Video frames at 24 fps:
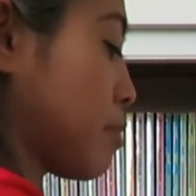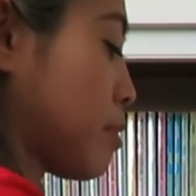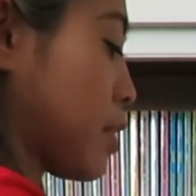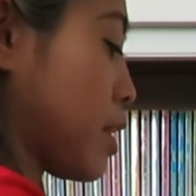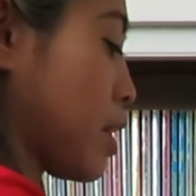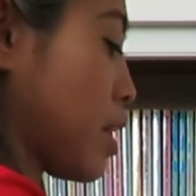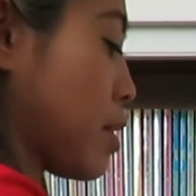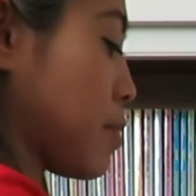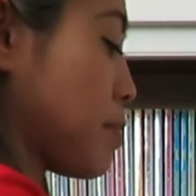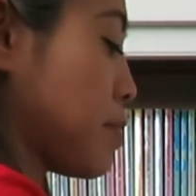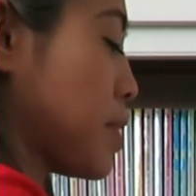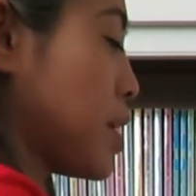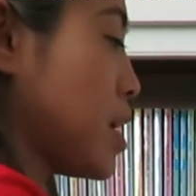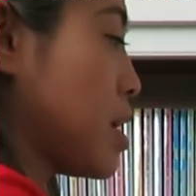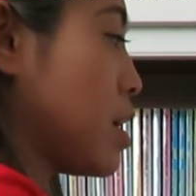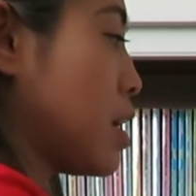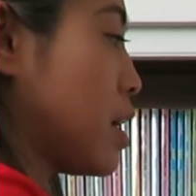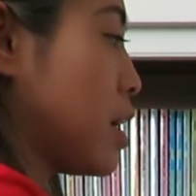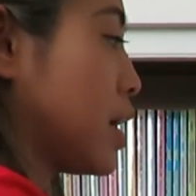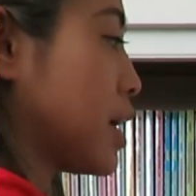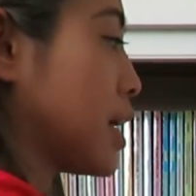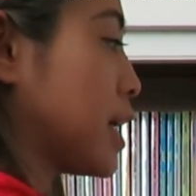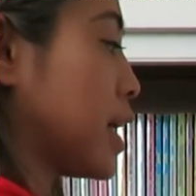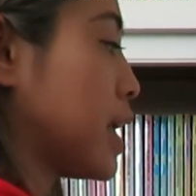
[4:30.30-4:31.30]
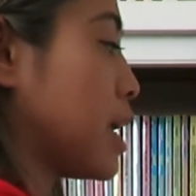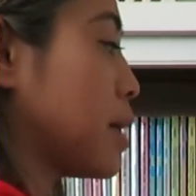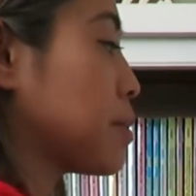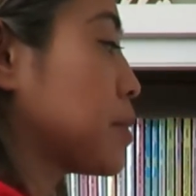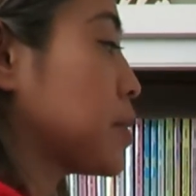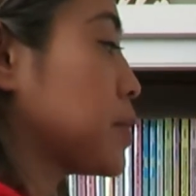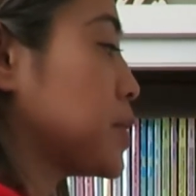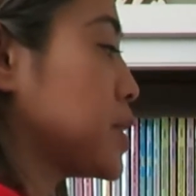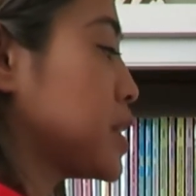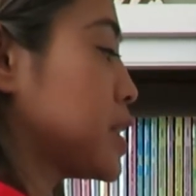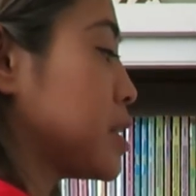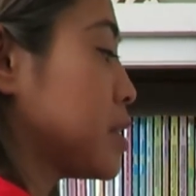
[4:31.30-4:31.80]
Okay. Again, I'm
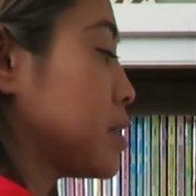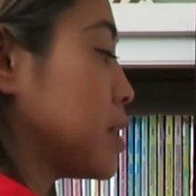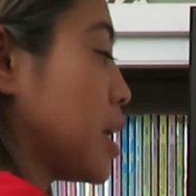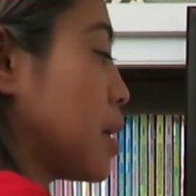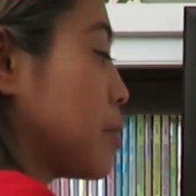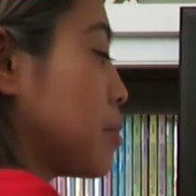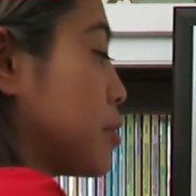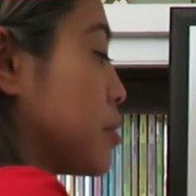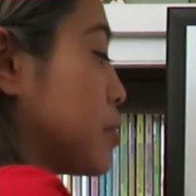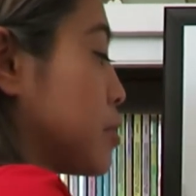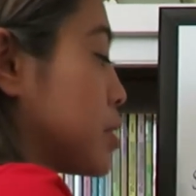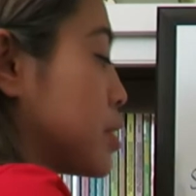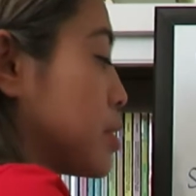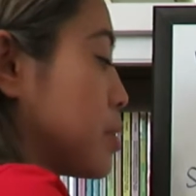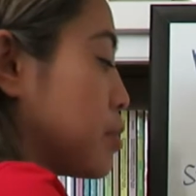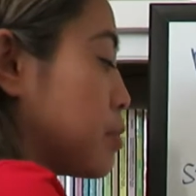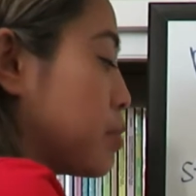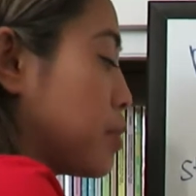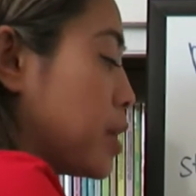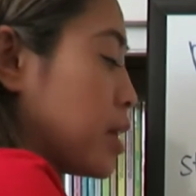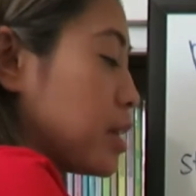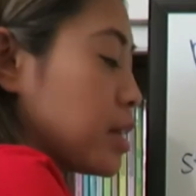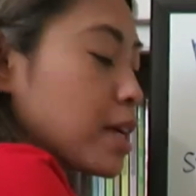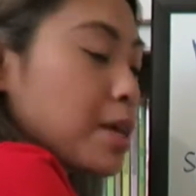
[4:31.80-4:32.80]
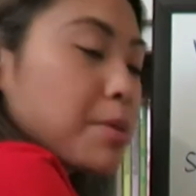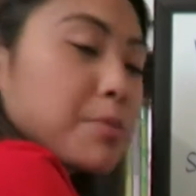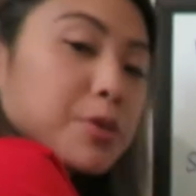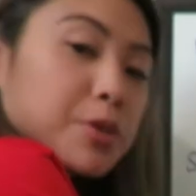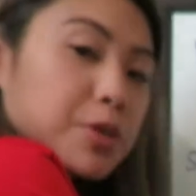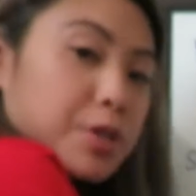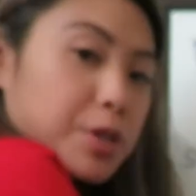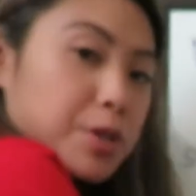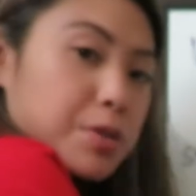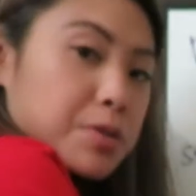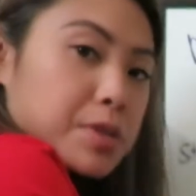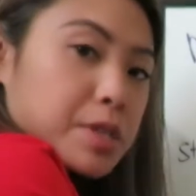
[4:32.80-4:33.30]
going to label. So what label
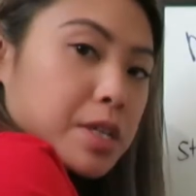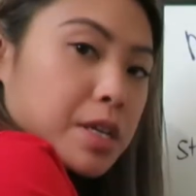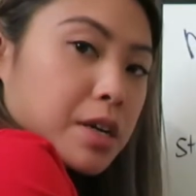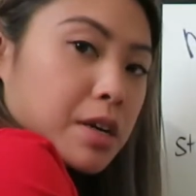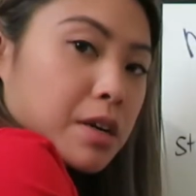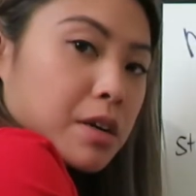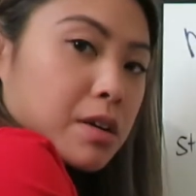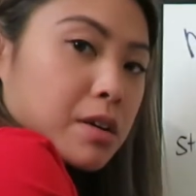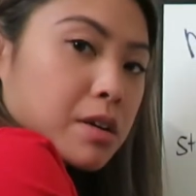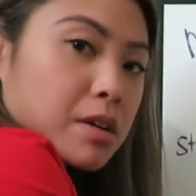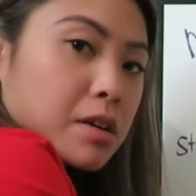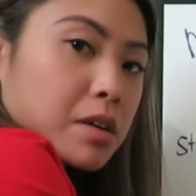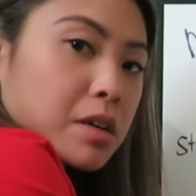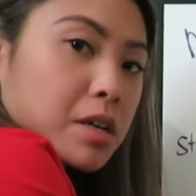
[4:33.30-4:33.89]
goes here?